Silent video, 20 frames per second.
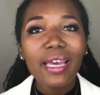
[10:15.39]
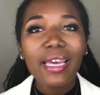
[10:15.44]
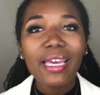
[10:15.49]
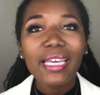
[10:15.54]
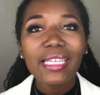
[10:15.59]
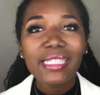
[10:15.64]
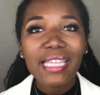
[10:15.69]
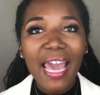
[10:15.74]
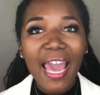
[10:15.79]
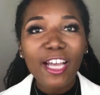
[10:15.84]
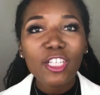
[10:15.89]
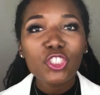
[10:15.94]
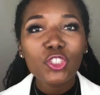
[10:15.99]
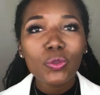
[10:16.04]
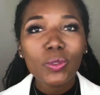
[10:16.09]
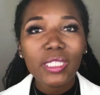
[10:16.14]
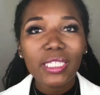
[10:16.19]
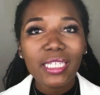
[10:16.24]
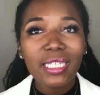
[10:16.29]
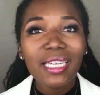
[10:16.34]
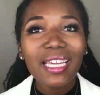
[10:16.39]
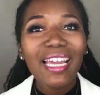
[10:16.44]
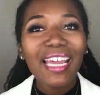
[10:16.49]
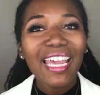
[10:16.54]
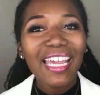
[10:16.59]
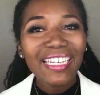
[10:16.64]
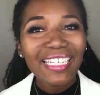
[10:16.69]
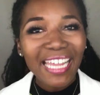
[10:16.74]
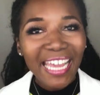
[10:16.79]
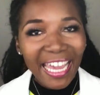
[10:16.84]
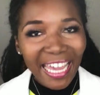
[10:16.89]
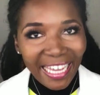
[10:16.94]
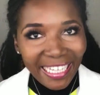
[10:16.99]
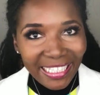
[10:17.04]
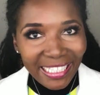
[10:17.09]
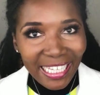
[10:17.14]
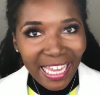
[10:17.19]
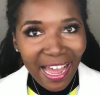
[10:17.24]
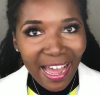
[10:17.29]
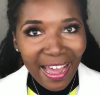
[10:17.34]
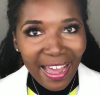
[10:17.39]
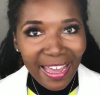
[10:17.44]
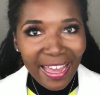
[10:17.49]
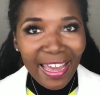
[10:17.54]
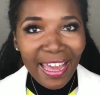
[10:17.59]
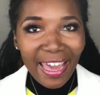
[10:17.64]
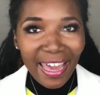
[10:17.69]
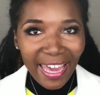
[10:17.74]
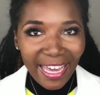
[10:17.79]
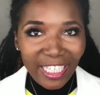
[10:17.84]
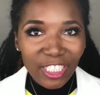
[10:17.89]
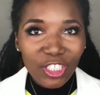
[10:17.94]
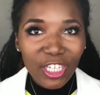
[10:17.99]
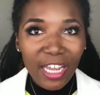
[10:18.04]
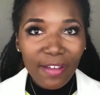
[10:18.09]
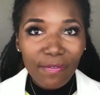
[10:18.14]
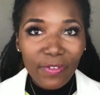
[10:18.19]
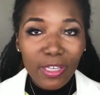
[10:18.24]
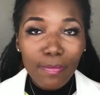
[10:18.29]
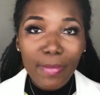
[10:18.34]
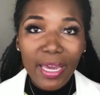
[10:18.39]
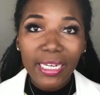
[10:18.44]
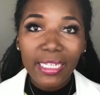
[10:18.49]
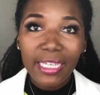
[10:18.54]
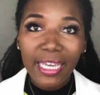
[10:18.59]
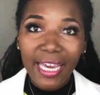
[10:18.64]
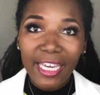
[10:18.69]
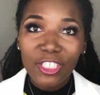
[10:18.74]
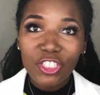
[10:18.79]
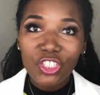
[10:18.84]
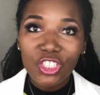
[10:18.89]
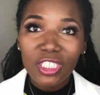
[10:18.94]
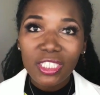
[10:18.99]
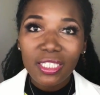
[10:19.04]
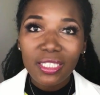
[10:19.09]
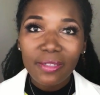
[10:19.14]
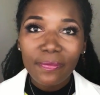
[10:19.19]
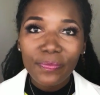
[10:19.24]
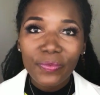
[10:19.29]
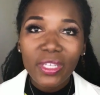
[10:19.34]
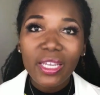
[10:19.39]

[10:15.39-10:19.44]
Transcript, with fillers: is actually an anti HIV medication